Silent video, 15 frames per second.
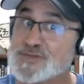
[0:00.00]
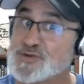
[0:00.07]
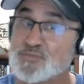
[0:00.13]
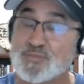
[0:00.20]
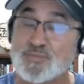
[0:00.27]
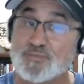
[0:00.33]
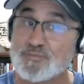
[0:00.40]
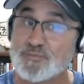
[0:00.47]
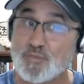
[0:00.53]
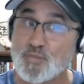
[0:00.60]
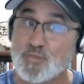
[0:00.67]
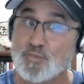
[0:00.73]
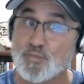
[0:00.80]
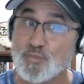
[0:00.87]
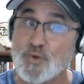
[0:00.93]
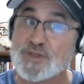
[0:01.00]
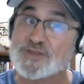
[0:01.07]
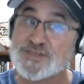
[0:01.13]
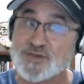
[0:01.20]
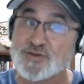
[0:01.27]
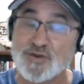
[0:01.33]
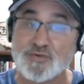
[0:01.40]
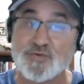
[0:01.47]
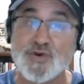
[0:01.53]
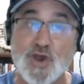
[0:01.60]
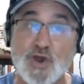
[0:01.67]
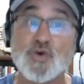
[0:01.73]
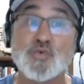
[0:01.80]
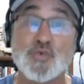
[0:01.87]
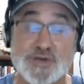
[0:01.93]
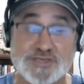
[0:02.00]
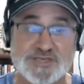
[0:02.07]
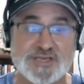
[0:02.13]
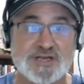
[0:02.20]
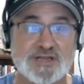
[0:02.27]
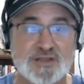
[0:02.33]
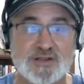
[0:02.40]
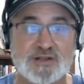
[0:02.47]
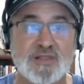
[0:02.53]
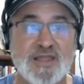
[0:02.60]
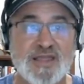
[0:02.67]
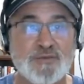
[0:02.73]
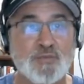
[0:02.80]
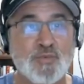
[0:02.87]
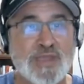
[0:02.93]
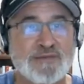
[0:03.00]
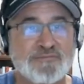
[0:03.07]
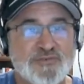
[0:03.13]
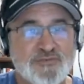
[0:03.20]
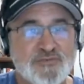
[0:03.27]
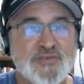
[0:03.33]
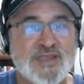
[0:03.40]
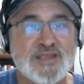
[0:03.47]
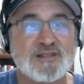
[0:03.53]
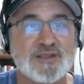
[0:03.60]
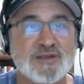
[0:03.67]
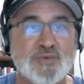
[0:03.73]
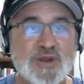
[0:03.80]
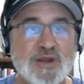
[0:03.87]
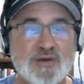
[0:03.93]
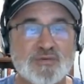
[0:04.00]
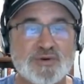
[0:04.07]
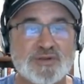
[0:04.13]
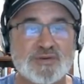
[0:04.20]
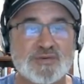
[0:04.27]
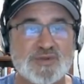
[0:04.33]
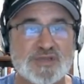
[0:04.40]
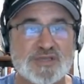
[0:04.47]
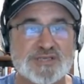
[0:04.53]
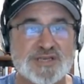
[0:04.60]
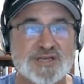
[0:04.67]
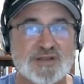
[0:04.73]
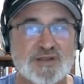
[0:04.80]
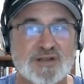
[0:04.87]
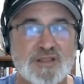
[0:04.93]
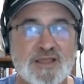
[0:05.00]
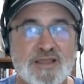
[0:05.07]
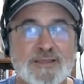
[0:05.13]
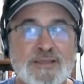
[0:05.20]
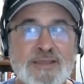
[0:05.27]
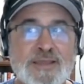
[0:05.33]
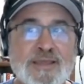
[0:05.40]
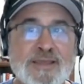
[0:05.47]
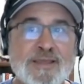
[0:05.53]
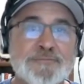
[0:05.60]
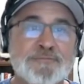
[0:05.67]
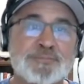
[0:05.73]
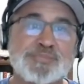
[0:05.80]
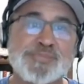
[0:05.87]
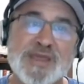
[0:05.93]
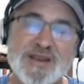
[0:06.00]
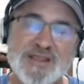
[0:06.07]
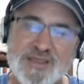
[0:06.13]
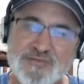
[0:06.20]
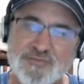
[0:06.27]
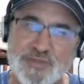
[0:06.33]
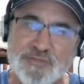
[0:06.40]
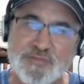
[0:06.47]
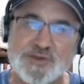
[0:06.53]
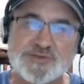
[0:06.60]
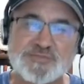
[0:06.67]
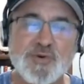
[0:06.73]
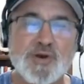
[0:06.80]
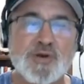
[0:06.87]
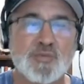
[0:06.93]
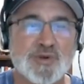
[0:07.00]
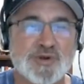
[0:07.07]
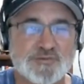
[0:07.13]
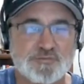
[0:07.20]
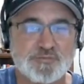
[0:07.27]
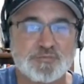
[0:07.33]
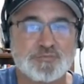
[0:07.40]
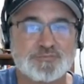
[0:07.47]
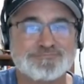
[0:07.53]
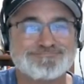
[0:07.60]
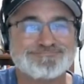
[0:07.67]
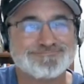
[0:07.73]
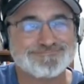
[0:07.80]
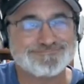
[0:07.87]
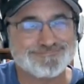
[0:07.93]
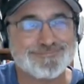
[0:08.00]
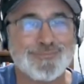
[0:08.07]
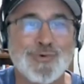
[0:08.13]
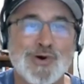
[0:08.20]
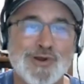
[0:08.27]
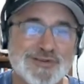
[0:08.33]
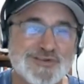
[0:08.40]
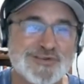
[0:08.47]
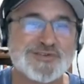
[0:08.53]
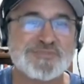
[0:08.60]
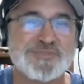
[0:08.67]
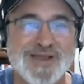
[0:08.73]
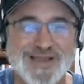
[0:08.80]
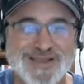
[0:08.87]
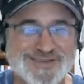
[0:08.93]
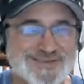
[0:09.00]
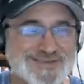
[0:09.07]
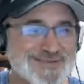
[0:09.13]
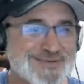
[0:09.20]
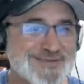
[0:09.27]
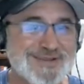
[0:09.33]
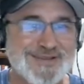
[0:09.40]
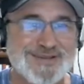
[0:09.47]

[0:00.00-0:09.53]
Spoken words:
So we still don't know what it's going to look like. We have a feeling we know what it's going to look like. I think for the most part, we're one or two spots,